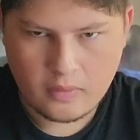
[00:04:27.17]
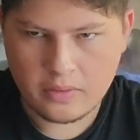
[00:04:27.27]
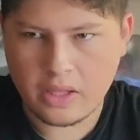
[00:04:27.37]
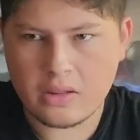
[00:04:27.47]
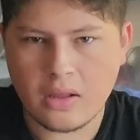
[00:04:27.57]

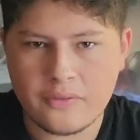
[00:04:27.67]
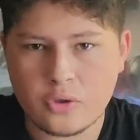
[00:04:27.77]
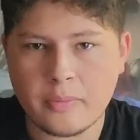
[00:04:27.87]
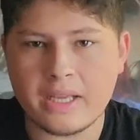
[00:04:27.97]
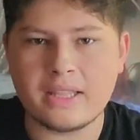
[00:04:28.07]
they love
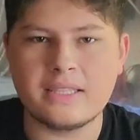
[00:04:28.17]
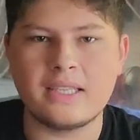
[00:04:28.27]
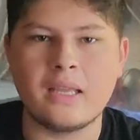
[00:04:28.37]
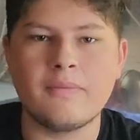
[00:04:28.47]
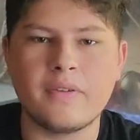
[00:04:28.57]
to make the
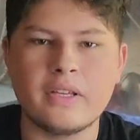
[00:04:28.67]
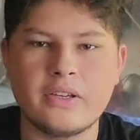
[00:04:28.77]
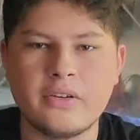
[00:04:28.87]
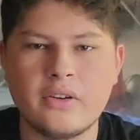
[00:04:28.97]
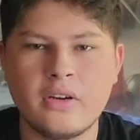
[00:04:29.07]
same
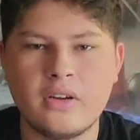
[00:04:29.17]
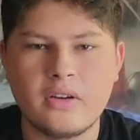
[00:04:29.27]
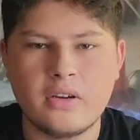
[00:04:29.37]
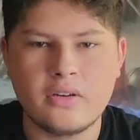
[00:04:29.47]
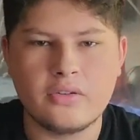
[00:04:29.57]
figure,
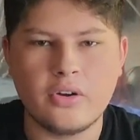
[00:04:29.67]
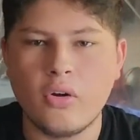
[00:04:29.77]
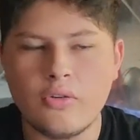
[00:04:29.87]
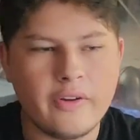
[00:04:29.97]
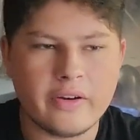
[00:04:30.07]

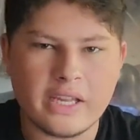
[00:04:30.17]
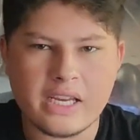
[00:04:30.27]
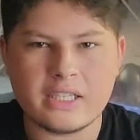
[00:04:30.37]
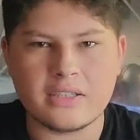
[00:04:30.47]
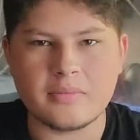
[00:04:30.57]
no
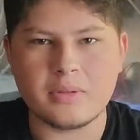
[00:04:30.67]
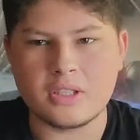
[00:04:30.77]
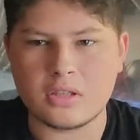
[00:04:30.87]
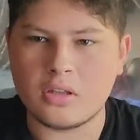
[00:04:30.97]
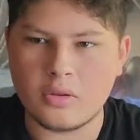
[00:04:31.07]
variation, but
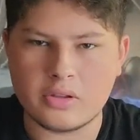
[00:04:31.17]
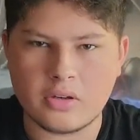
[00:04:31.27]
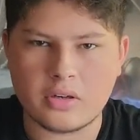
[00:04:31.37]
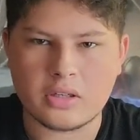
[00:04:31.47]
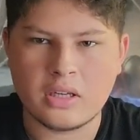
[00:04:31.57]
just glow in the
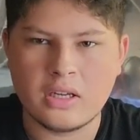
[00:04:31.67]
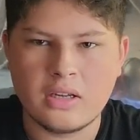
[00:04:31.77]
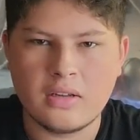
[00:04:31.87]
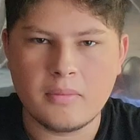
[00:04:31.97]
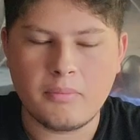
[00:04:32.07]
dark.
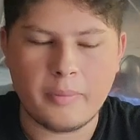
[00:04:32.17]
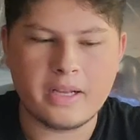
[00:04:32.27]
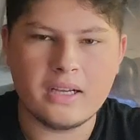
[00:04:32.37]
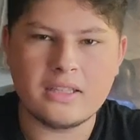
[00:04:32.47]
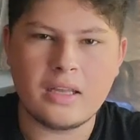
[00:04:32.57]
But
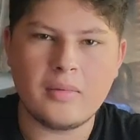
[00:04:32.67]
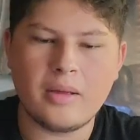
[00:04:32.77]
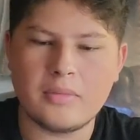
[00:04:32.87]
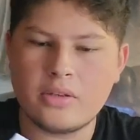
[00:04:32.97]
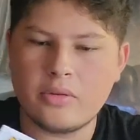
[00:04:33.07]
because I am